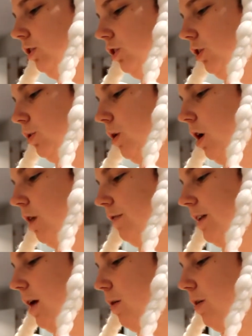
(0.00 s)
to half
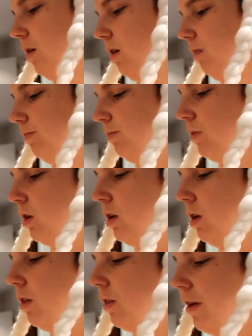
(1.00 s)
an hour,
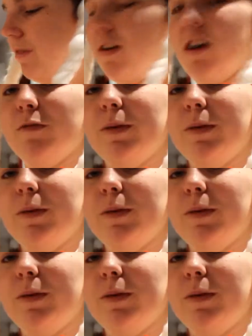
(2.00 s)
35